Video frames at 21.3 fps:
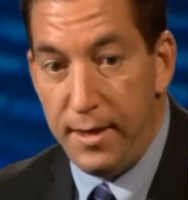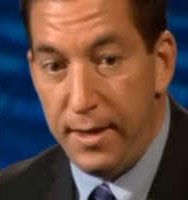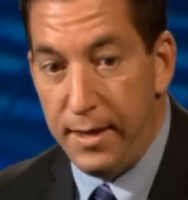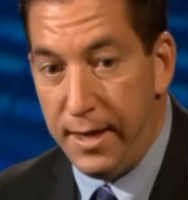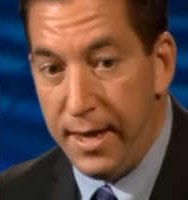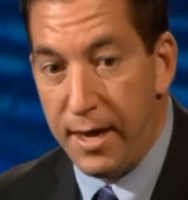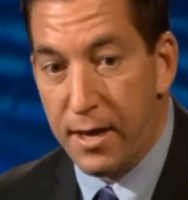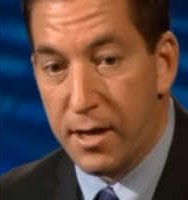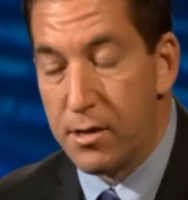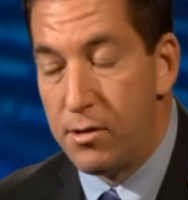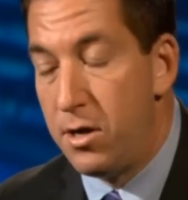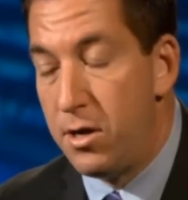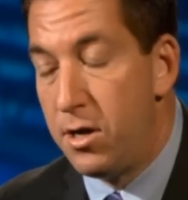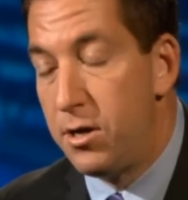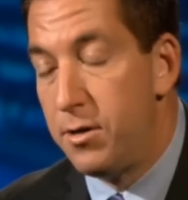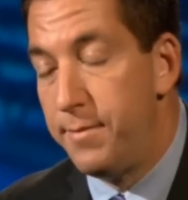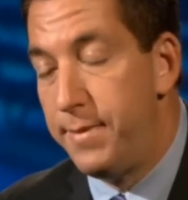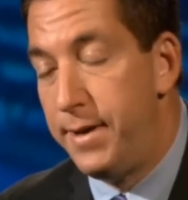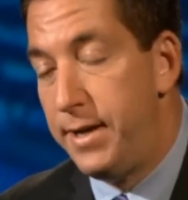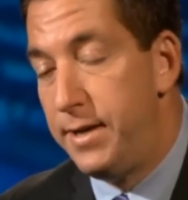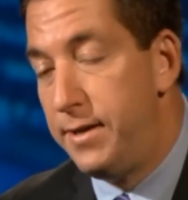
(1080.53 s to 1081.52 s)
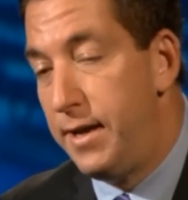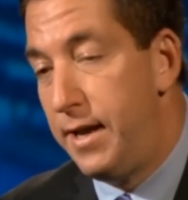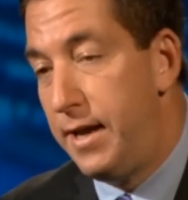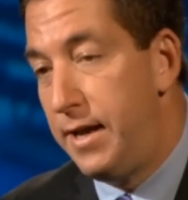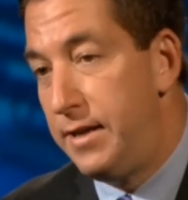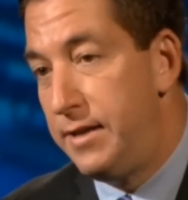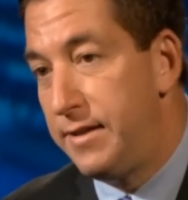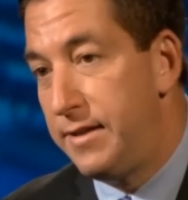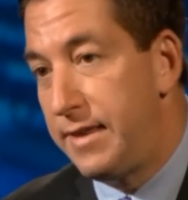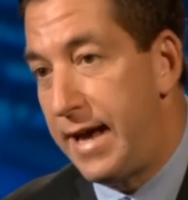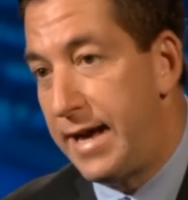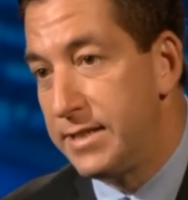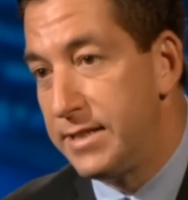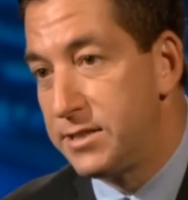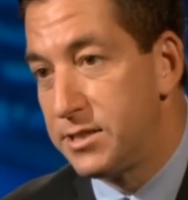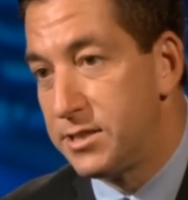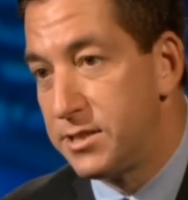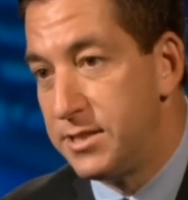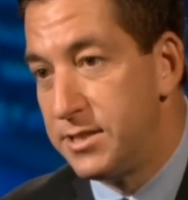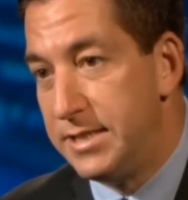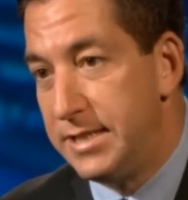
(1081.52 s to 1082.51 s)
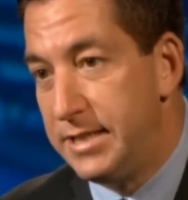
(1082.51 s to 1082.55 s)
He can't go home, and
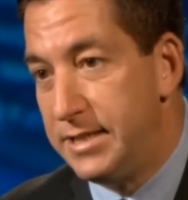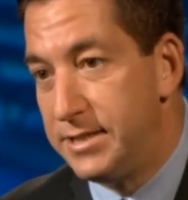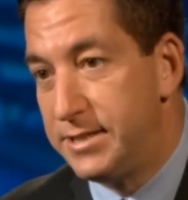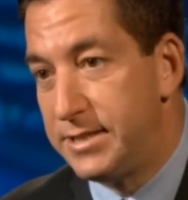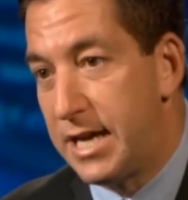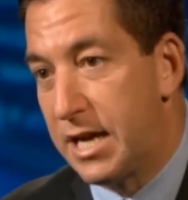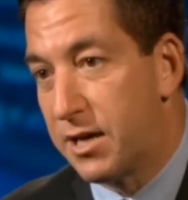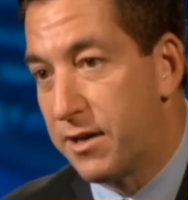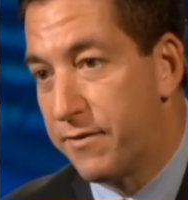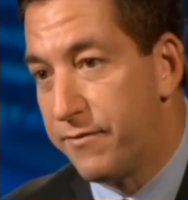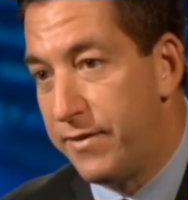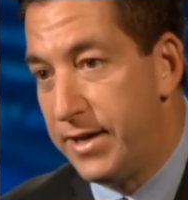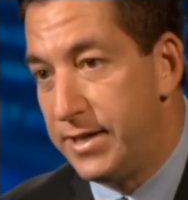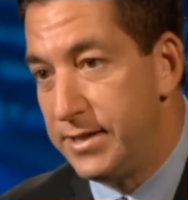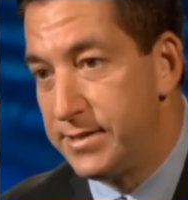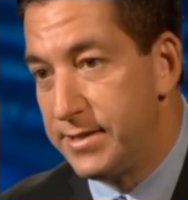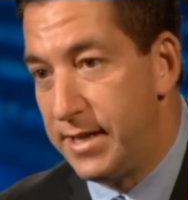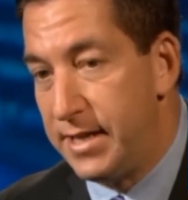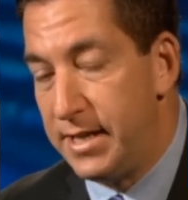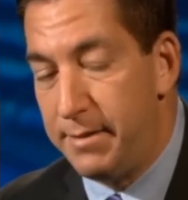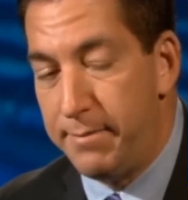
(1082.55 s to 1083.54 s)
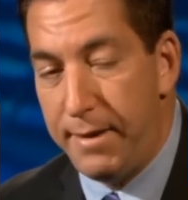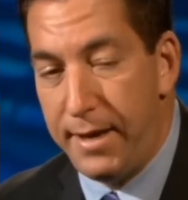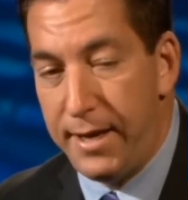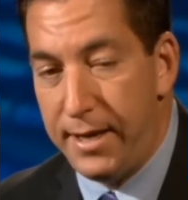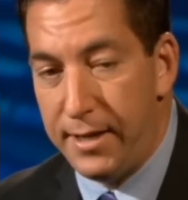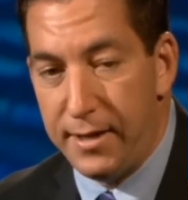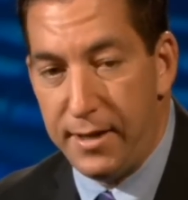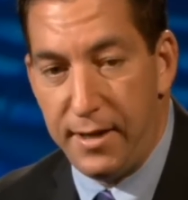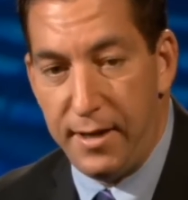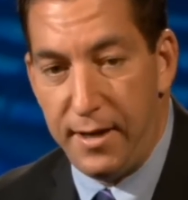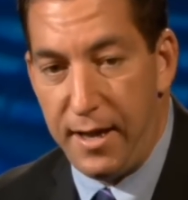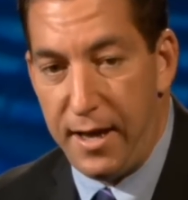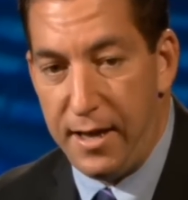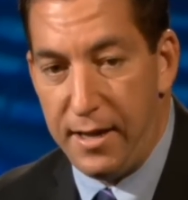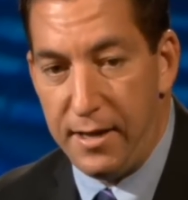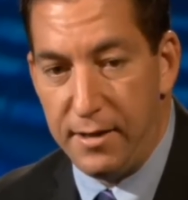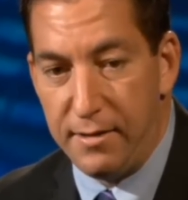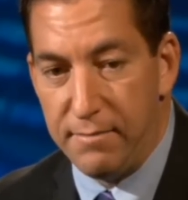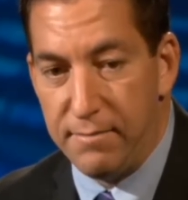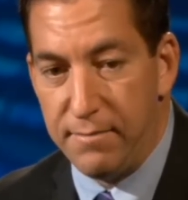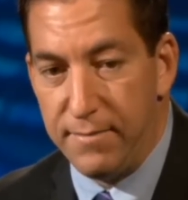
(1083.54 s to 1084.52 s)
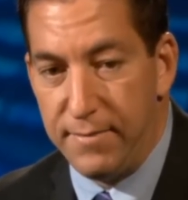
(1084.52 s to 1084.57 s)
that's the sacrifice that he made,
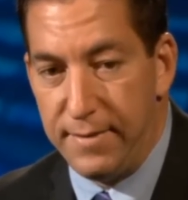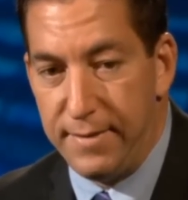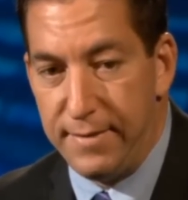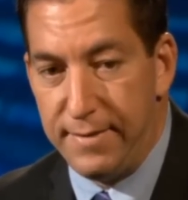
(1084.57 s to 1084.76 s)
and